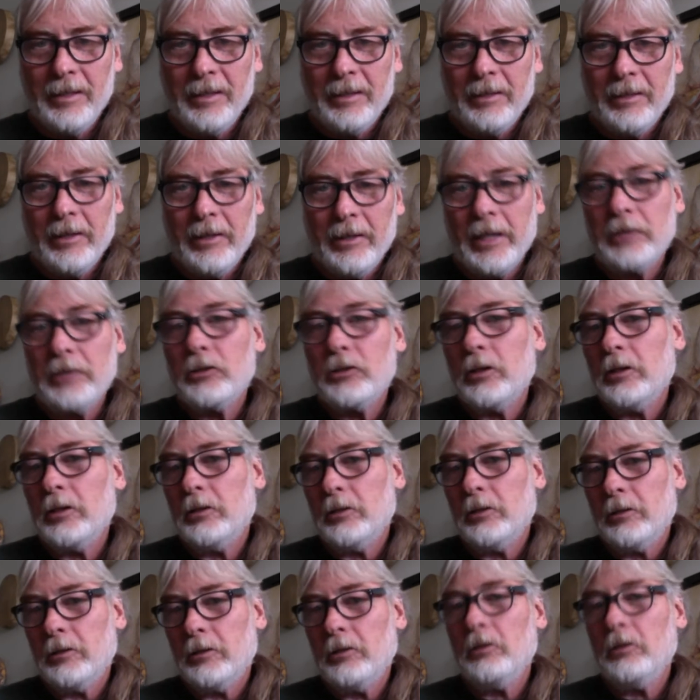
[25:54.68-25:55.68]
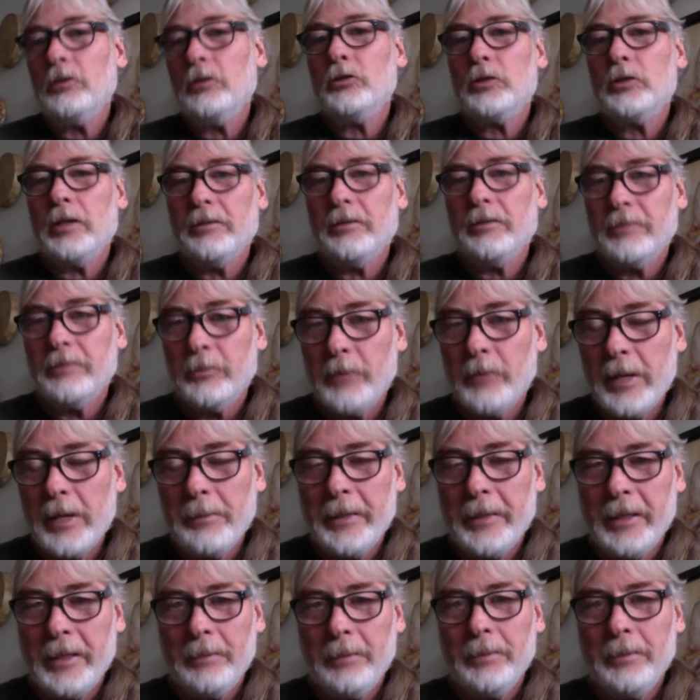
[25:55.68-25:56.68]
Actually, the illusion of a
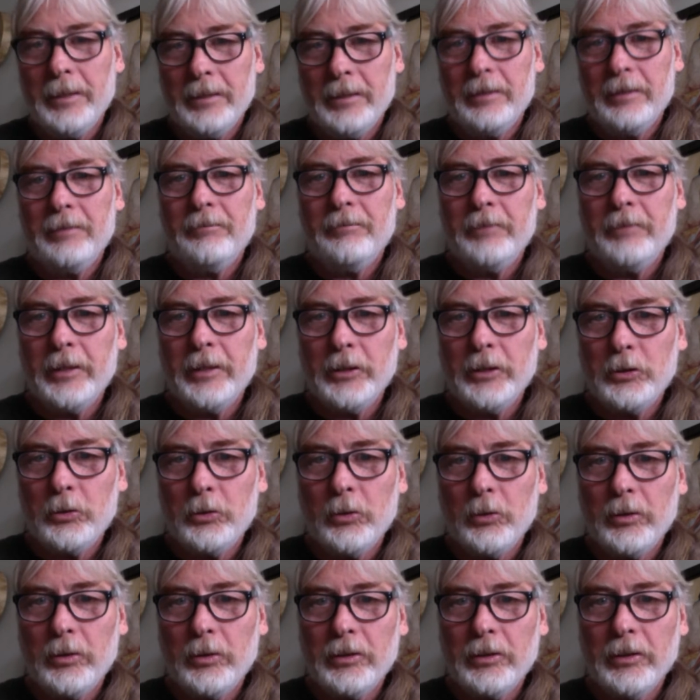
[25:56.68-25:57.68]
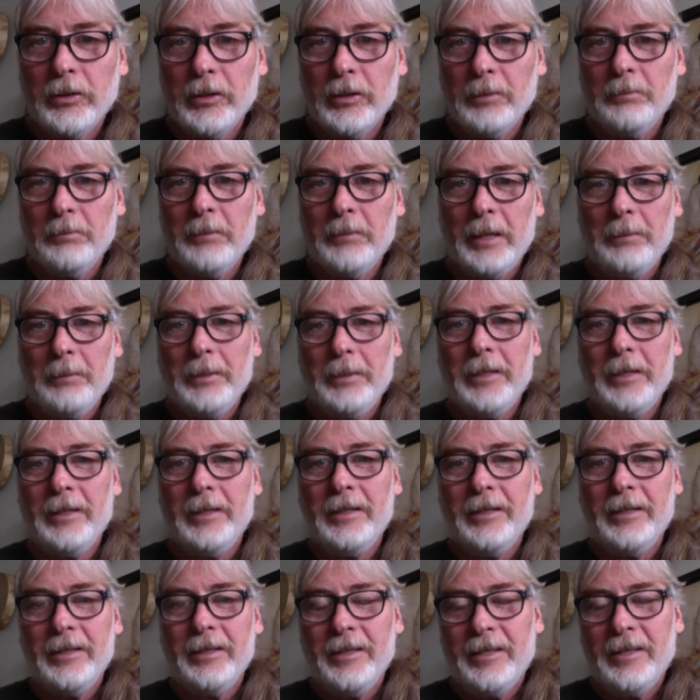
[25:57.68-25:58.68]
remedy, but very short-term maybe.
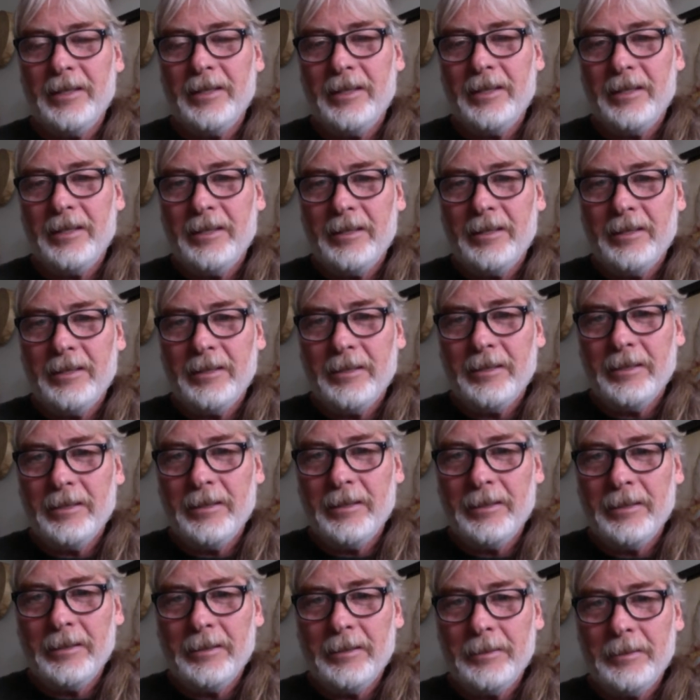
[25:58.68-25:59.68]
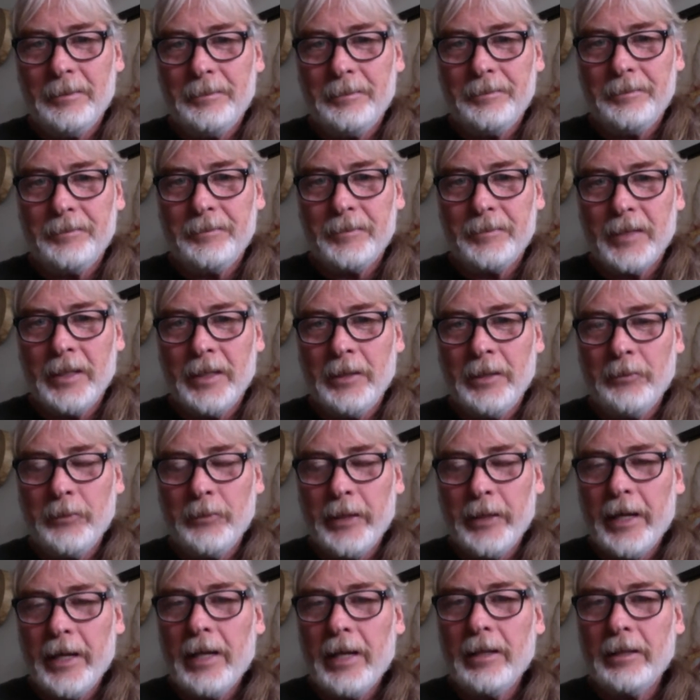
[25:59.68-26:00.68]
Um, and in
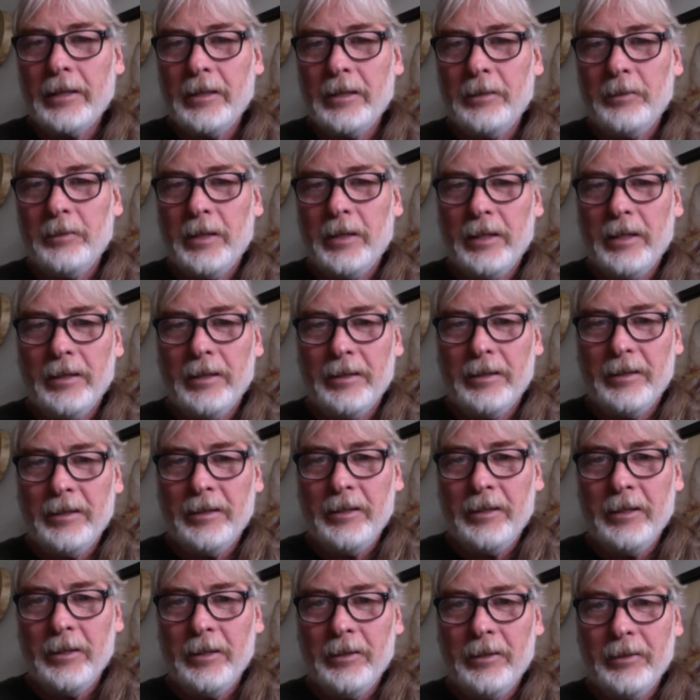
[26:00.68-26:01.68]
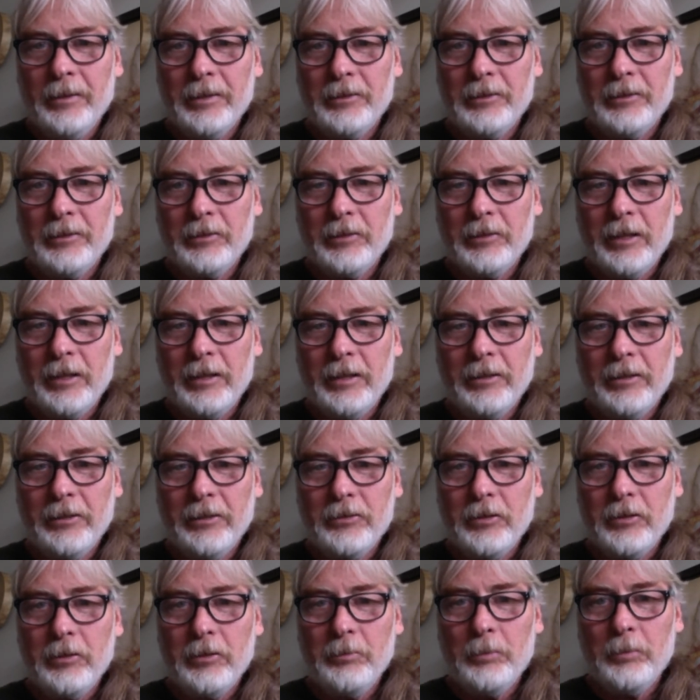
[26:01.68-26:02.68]
reality, we have, you know, as I say, there's
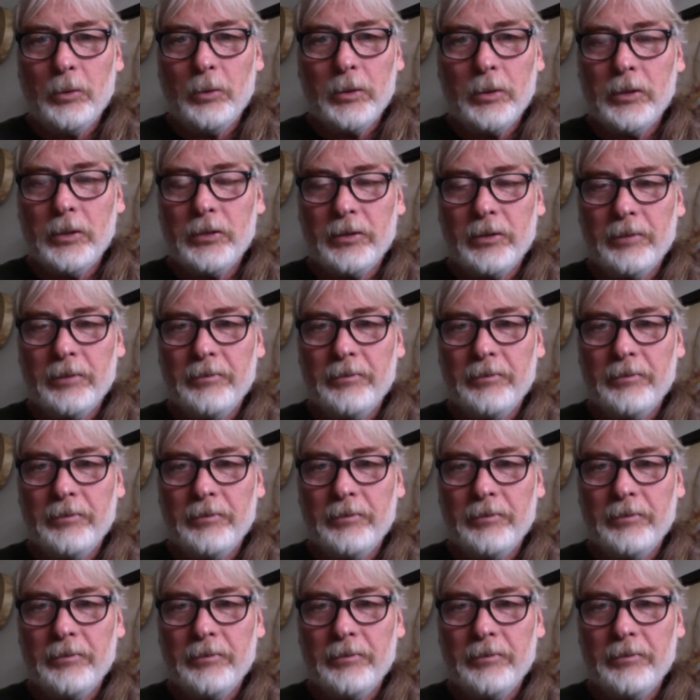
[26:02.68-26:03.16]
no borders of